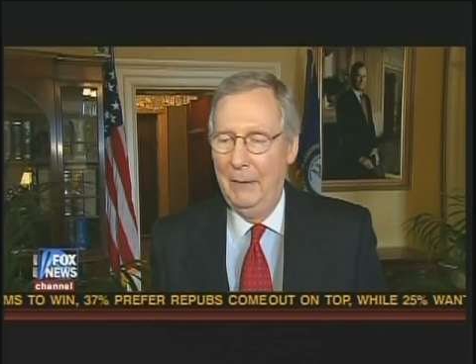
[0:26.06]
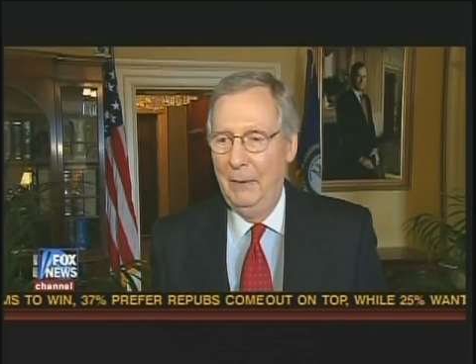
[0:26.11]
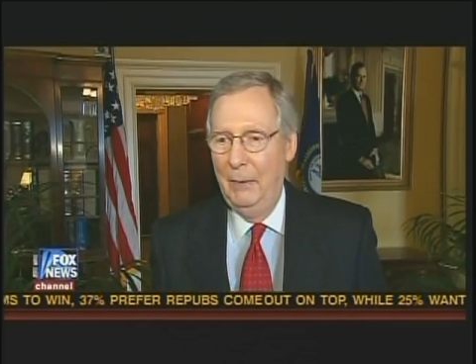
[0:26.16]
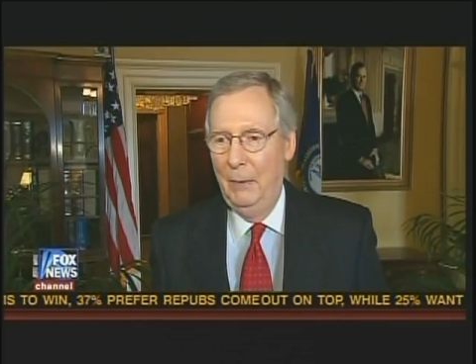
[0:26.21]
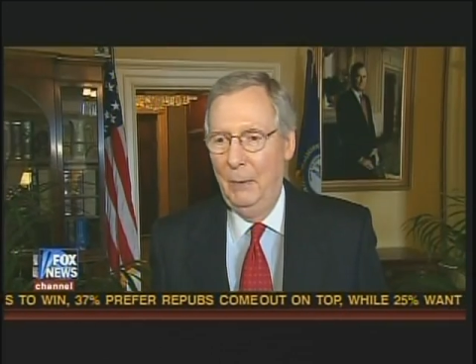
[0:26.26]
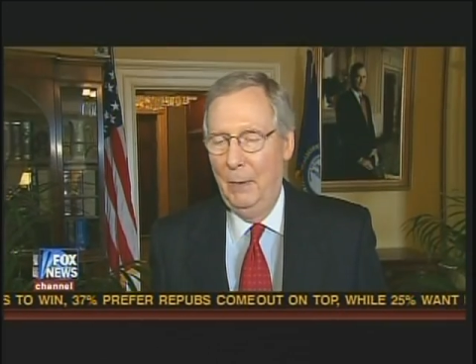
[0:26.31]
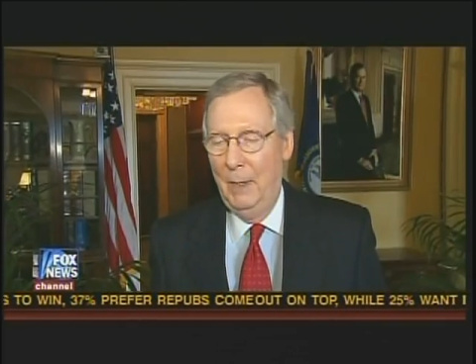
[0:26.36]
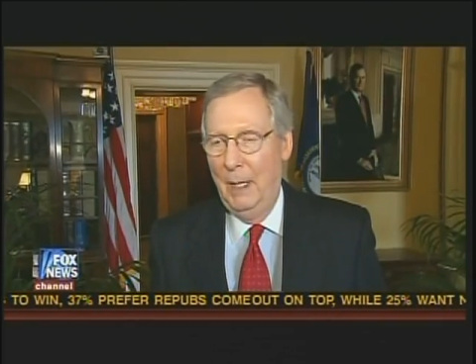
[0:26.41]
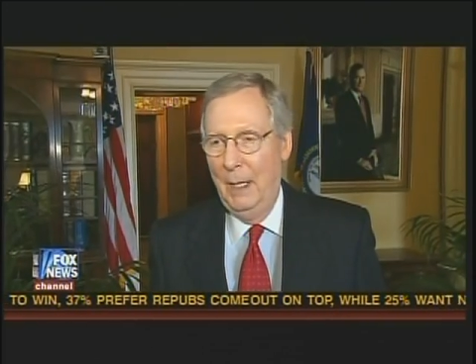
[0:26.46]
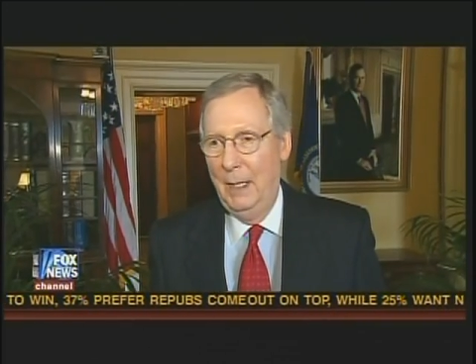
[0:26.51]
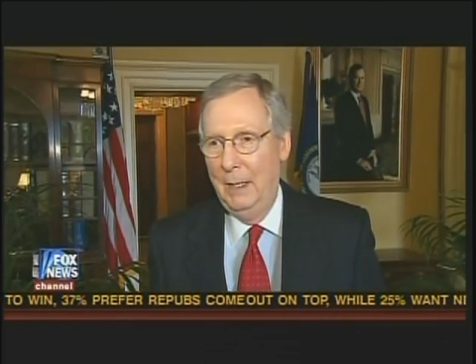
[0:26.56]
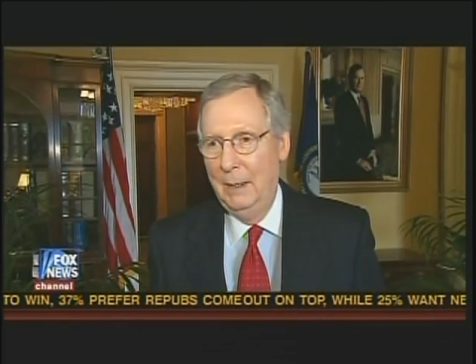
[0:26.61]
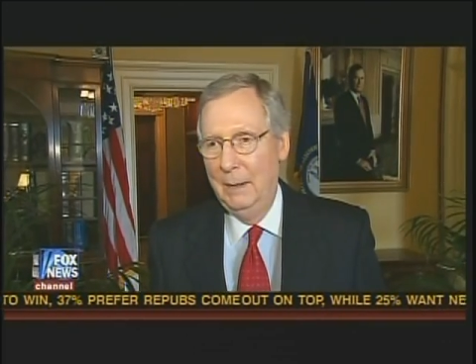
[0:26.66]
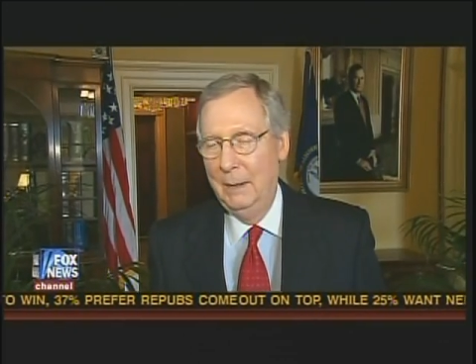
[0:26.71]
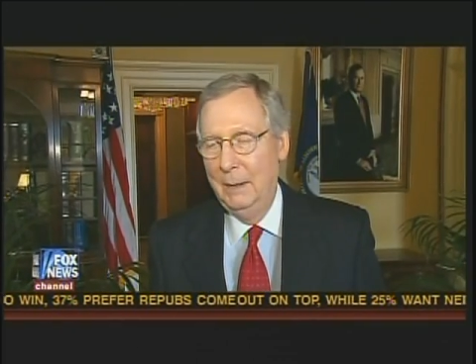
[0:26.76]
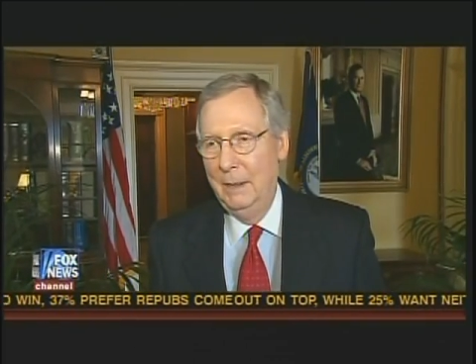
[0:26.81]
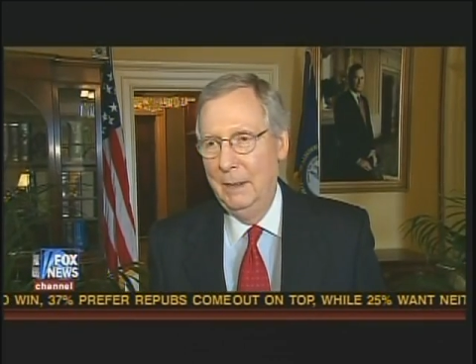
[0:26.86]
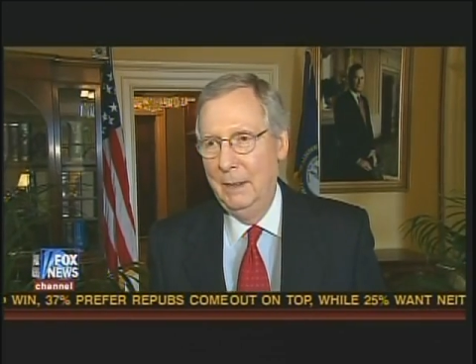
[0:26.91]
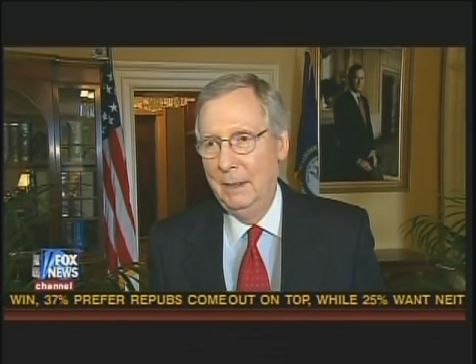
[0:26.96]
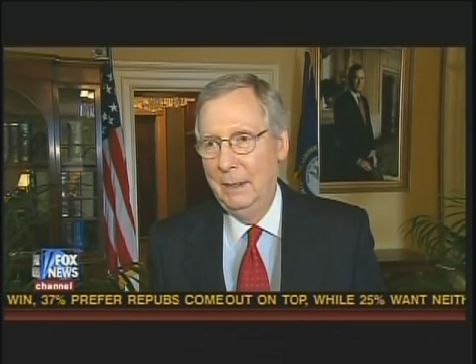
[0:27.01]
don't know why
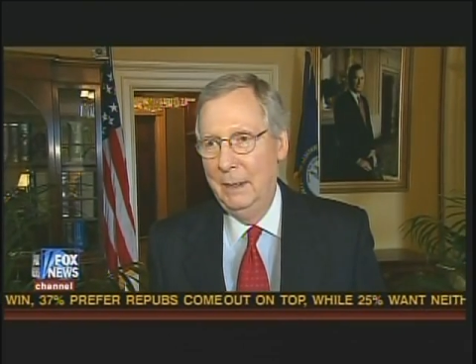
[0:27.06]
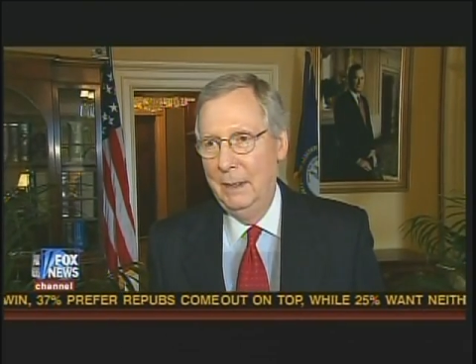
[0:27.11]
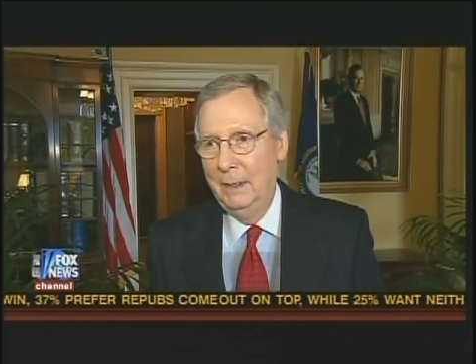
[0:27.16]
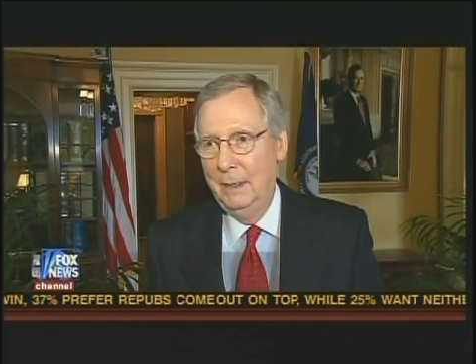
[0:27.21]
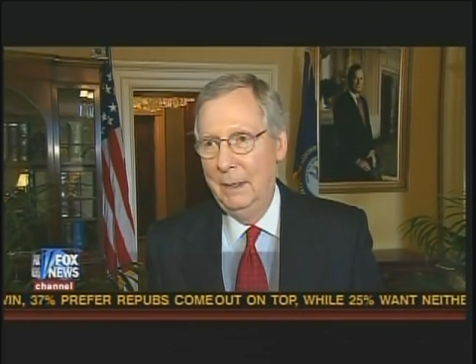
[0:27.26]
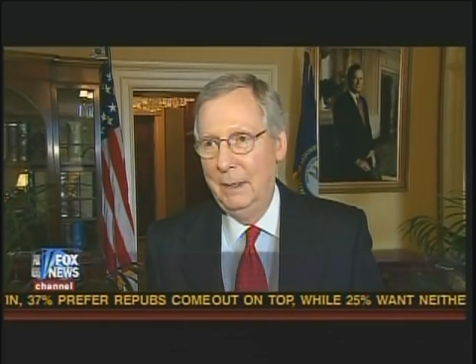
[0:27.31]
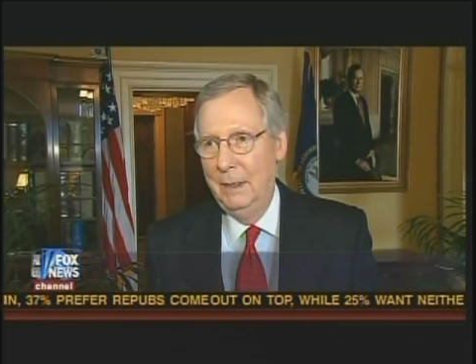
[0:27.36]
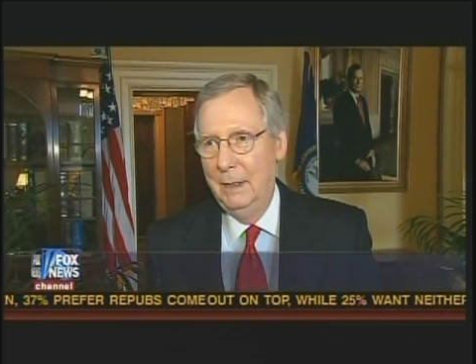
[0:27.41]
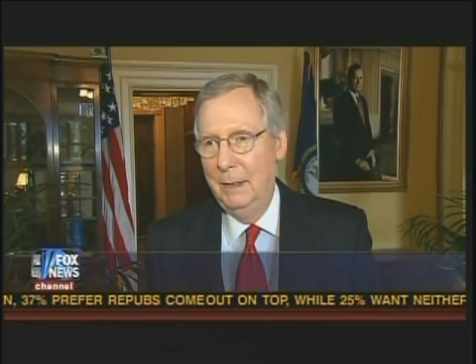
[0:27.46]
the